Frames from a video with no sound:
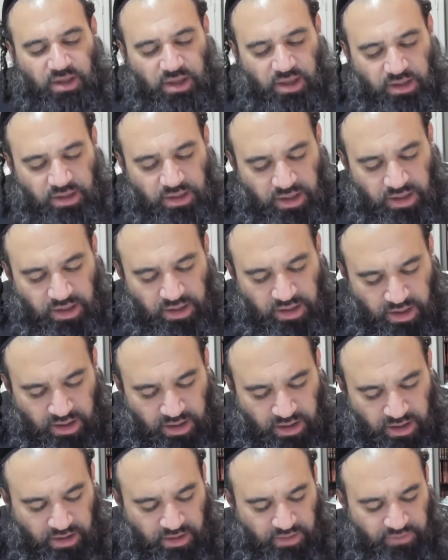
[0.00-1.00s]
in
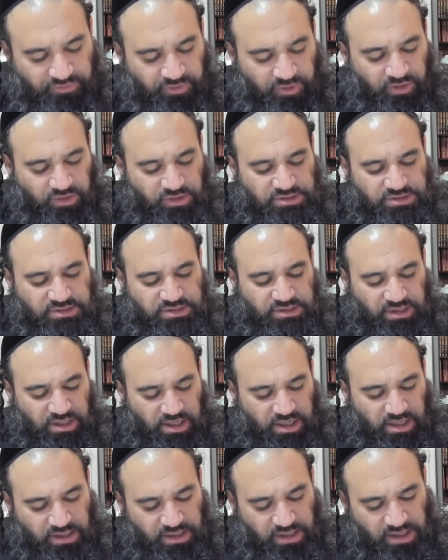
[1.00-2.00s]
the verse
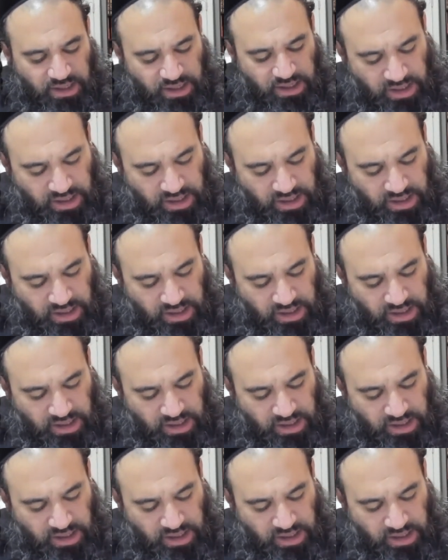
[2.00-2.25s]
in